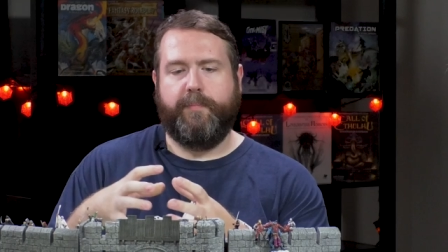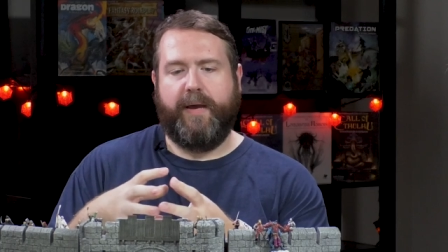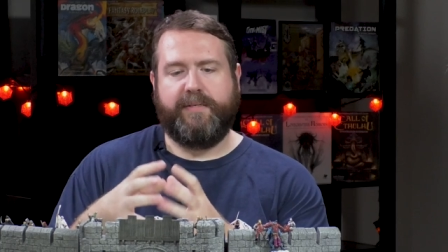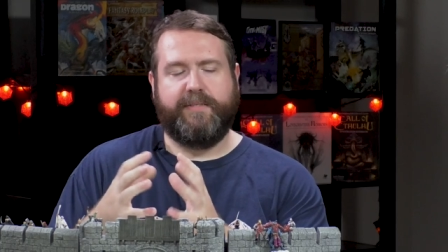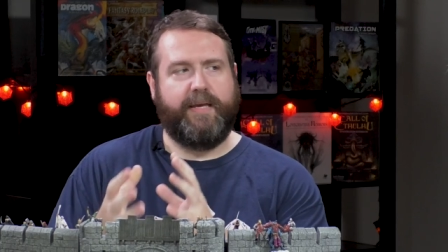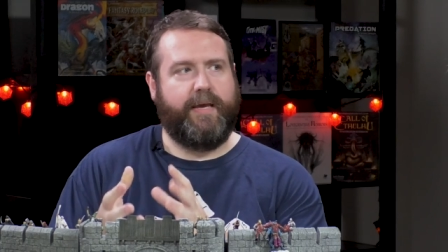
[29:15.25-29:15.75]

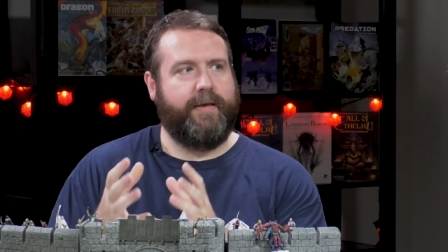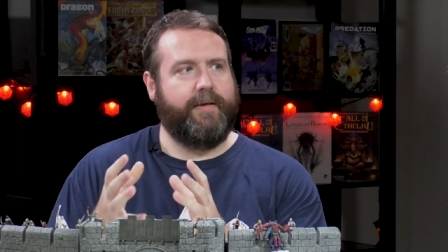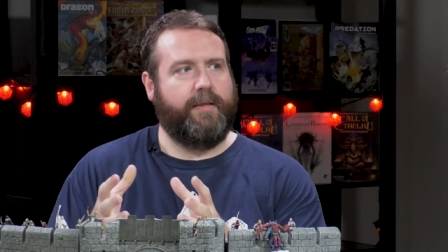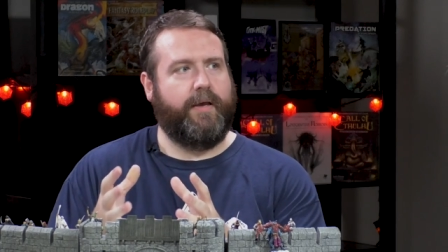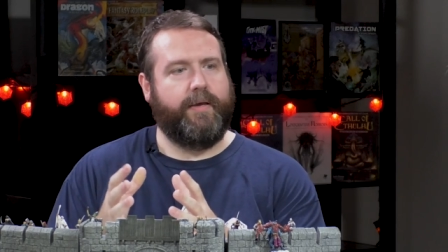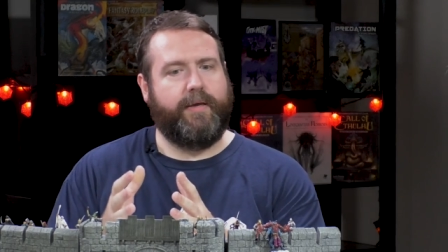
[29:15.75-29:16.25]
by
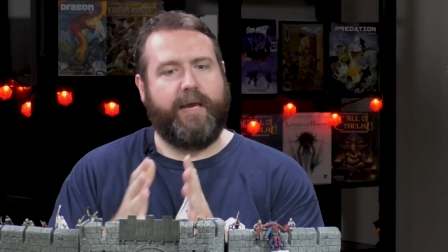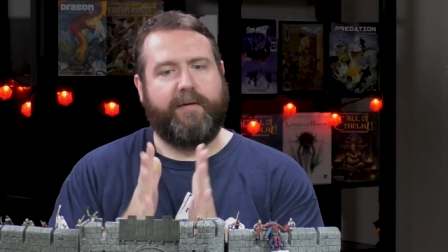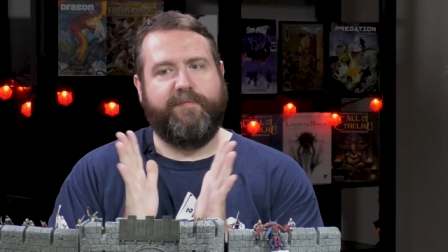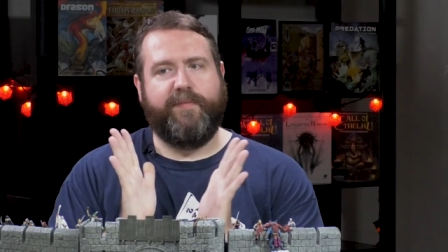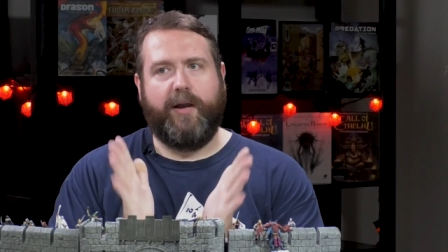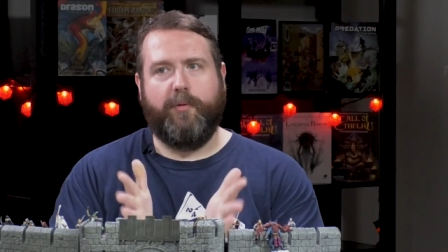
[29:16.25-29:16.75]
saying like, yeah,
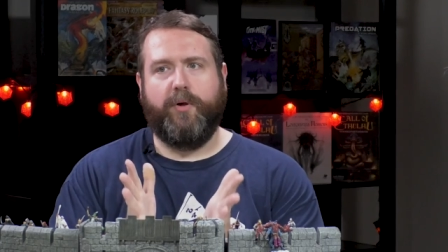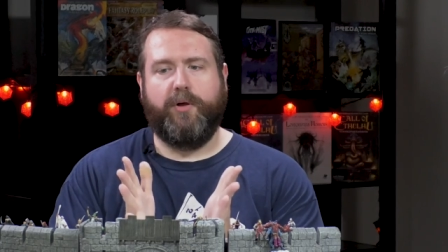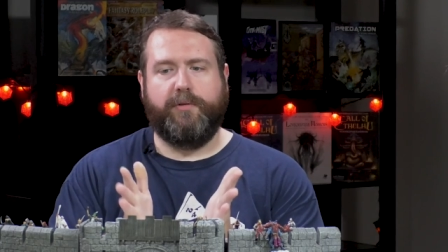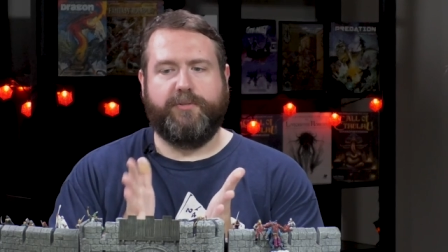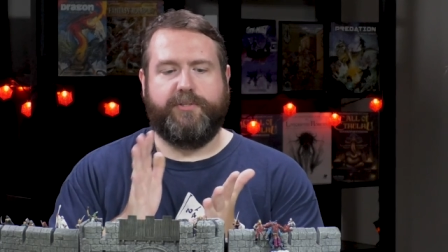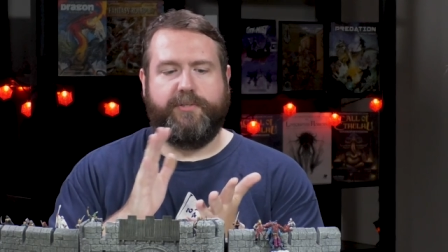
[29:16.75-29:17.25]

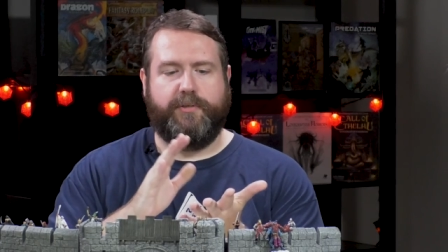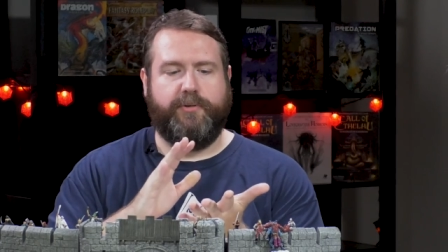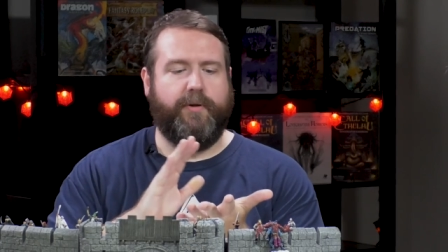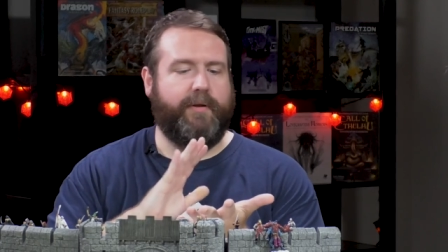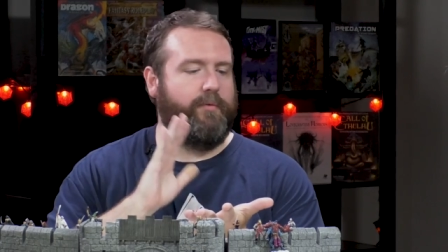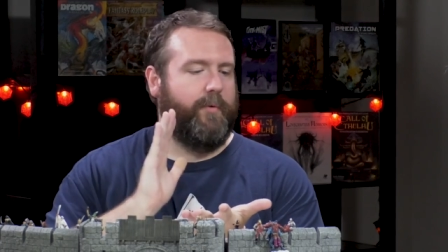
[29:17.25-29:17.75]
fireballs, you
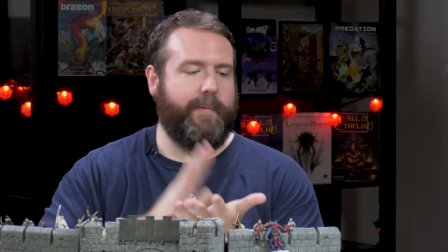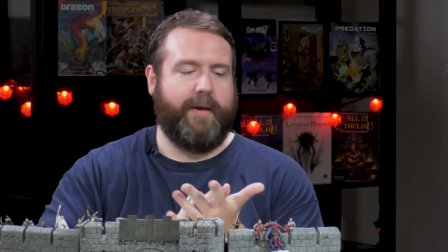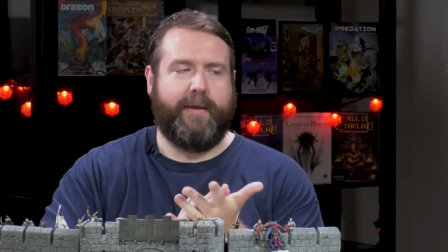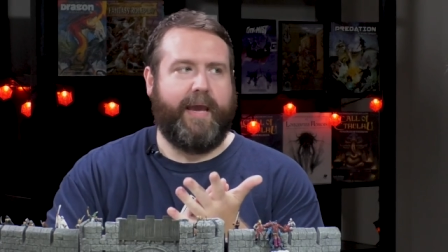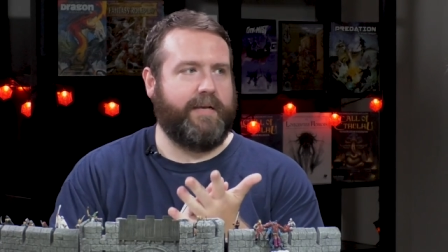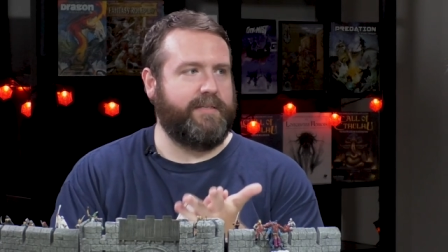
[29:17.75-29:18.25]
don't have to worry
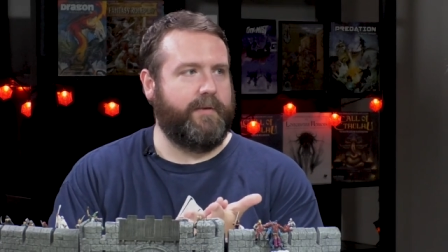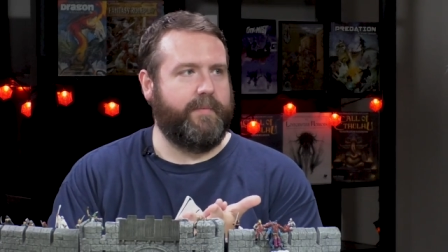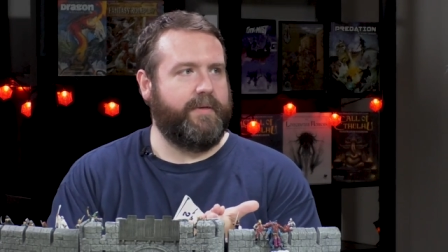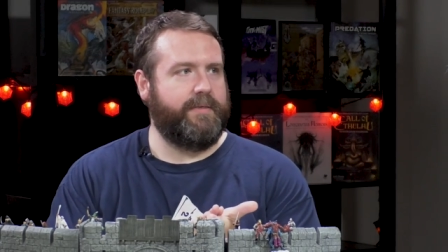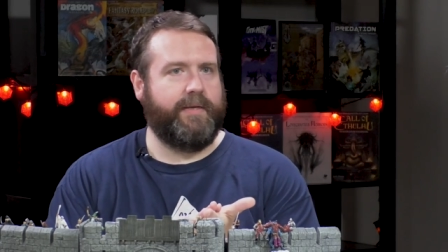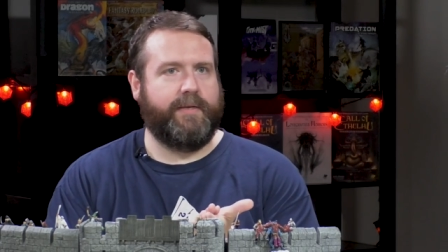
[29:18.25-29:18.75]
about casting
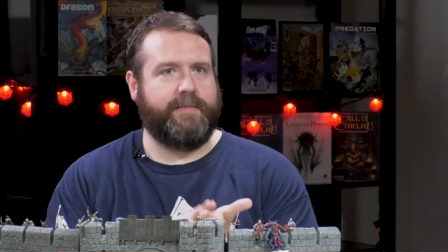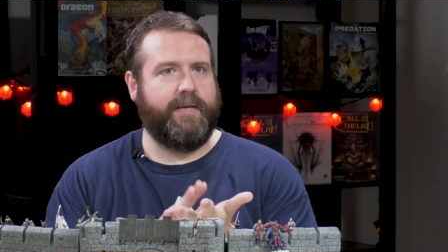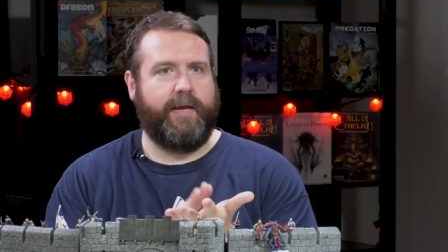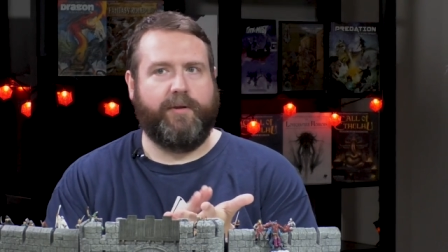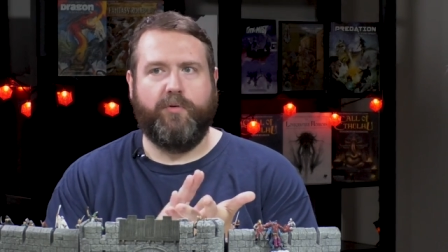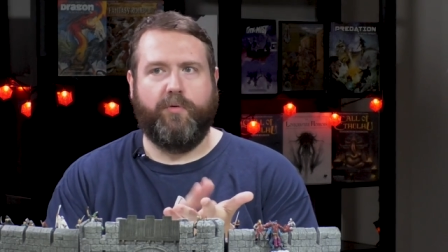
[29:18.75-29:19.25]
them in a, in a
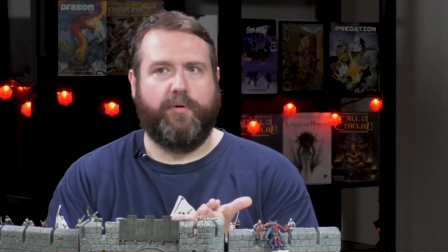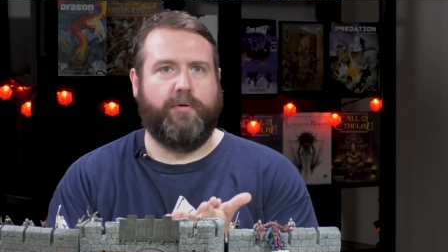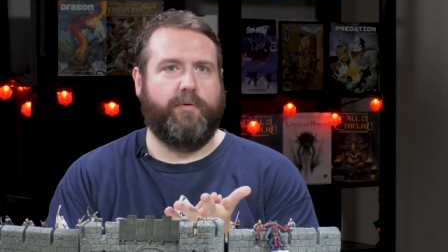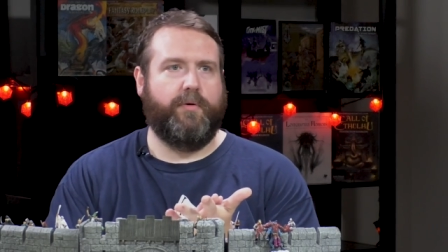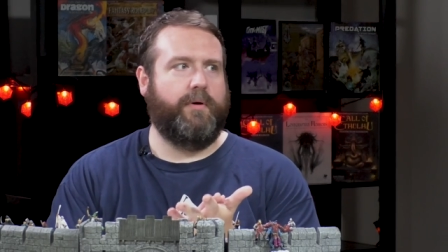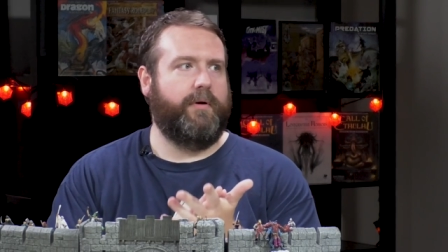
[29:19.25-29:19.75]
tight
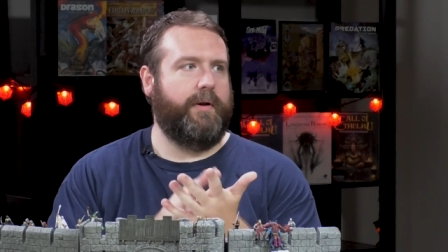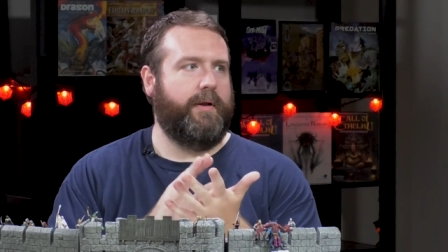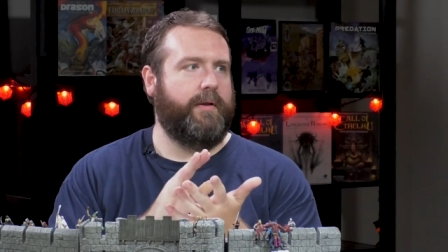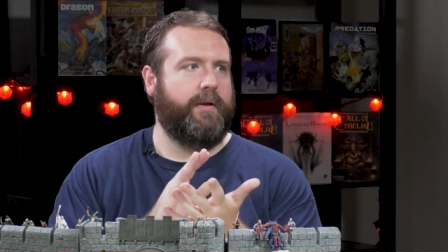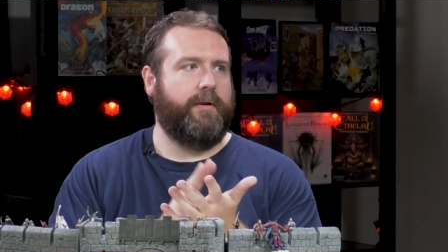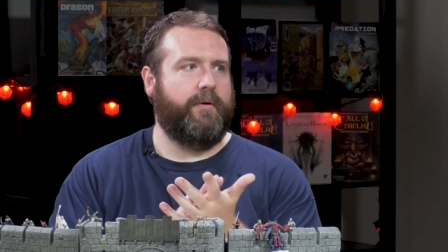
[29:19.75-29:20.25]

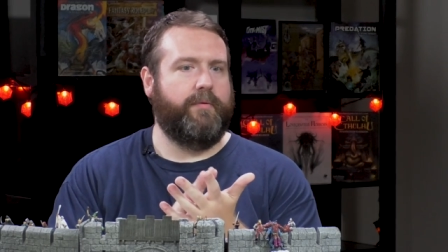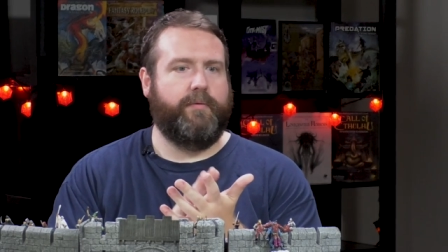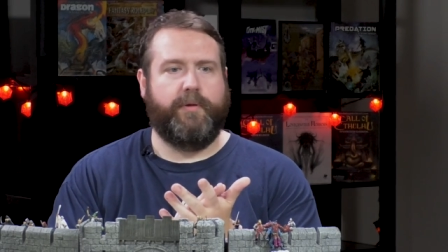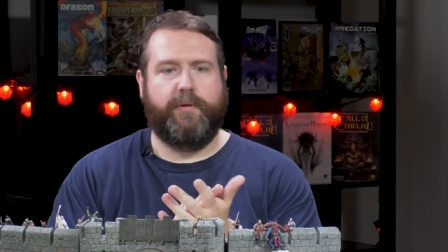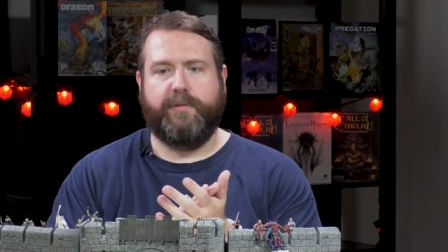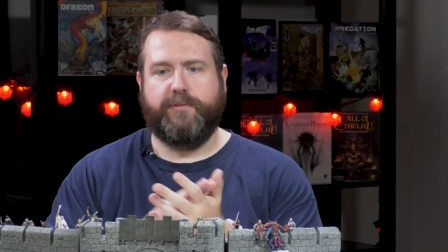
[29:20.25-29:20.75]
corridor. You know,
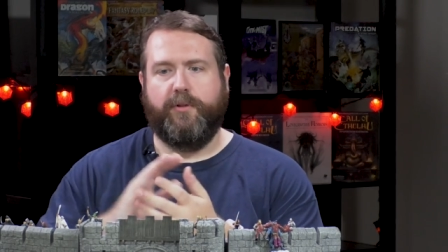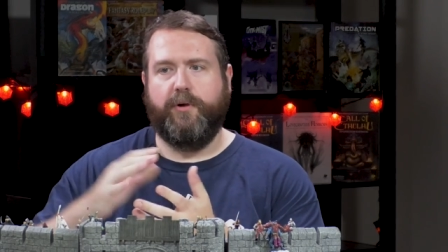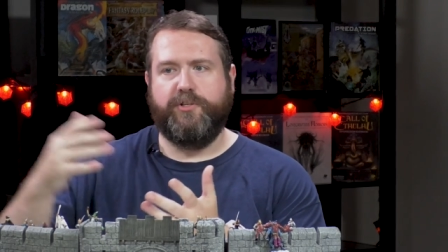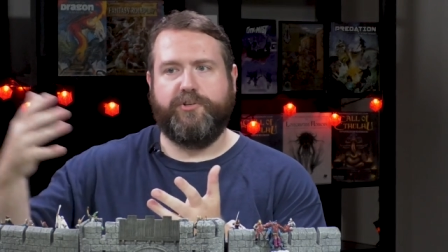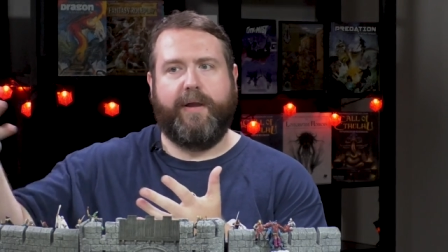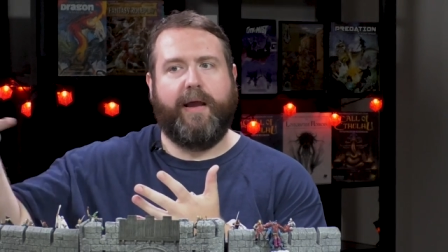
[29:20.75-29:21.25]
as
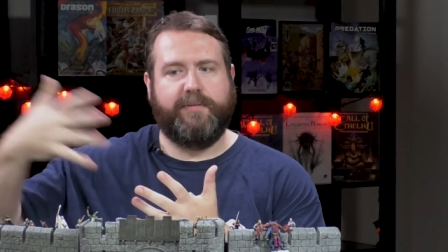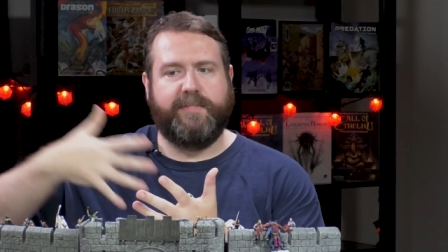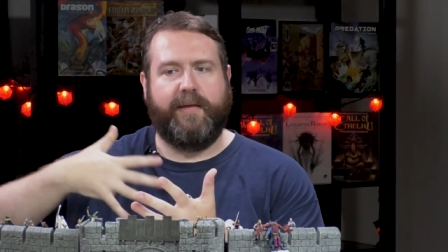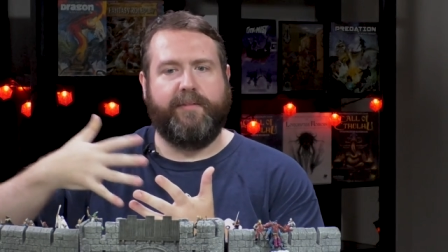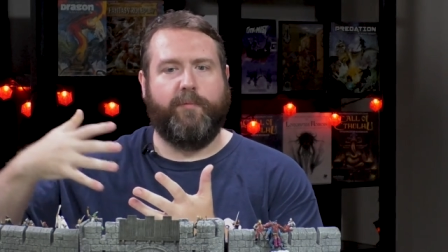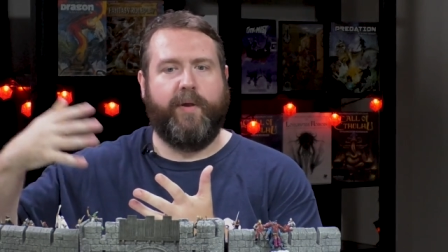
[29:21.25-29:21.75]
long as you're
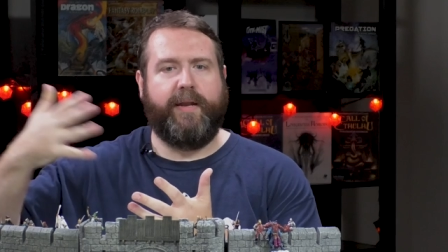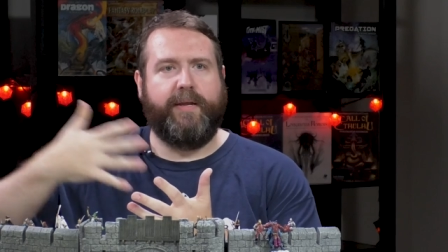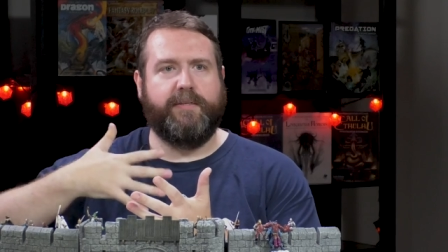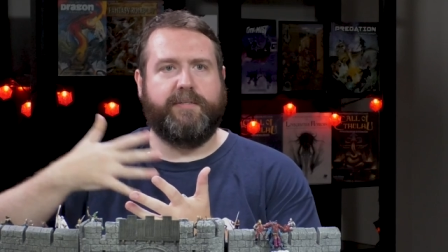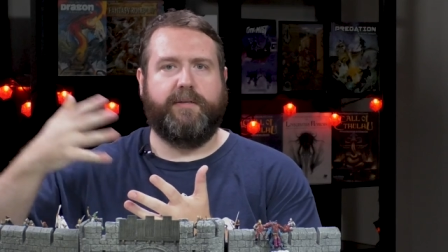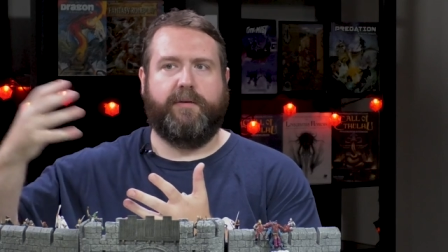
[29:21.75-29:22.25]
outside the
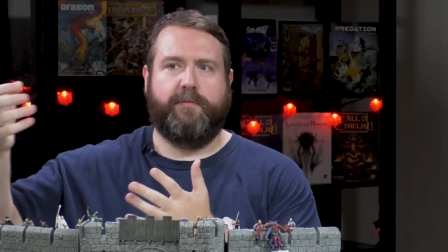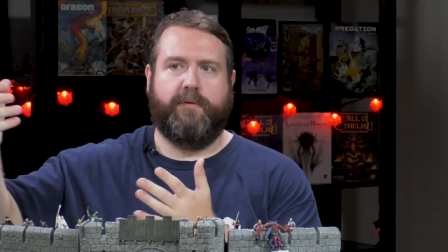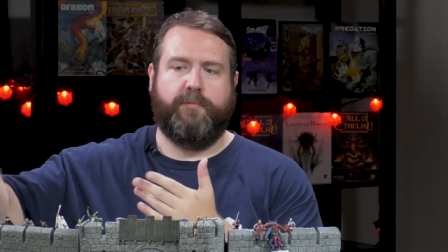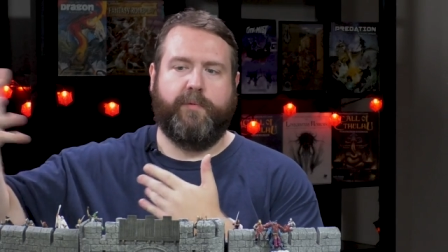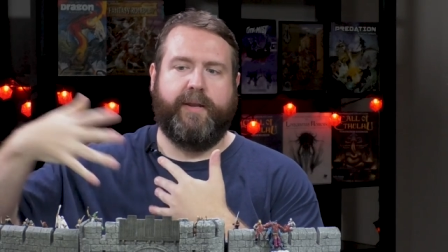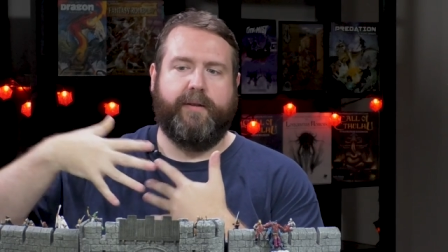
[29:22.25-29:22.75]
radius of,
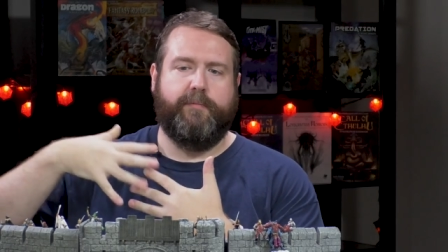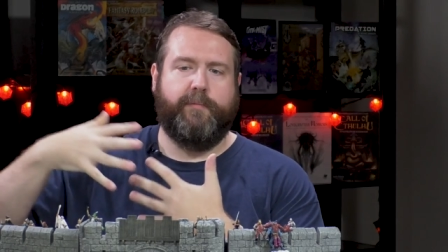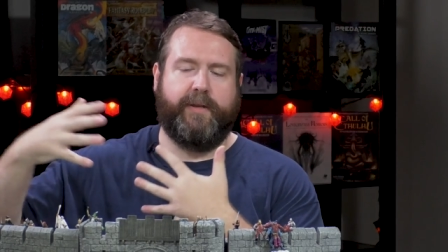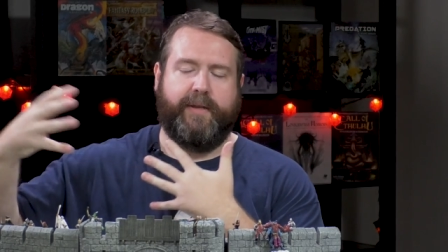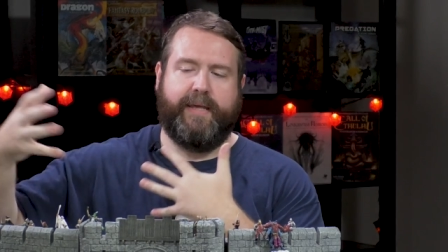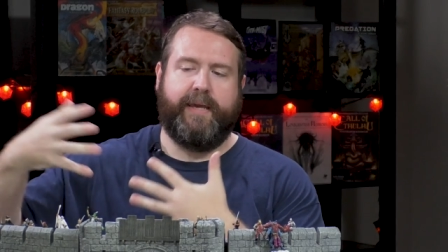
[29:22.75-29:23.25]
of when it when it